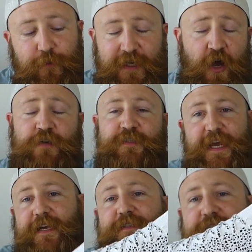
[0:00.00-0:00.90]
Because,
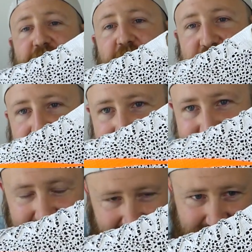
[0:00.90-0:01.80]
yes,
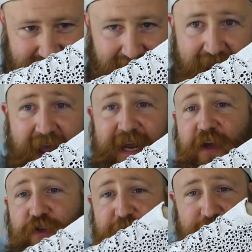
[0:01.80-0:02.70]
this is
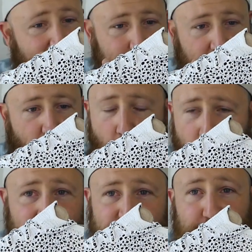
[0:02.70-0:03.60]
a Vapor
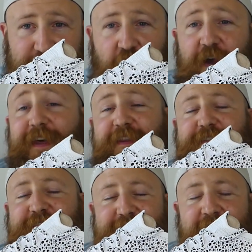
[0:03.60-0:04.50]
or a Superfly. They're the
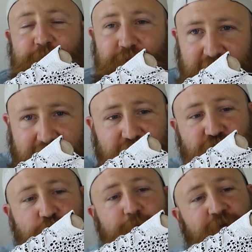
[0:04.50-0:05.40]
same thing. The
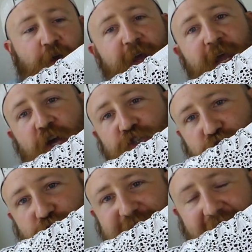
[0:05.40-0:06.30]
Superfly
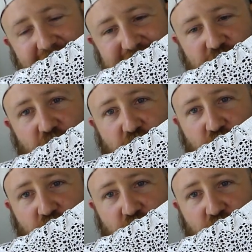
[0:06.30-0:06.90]
just has a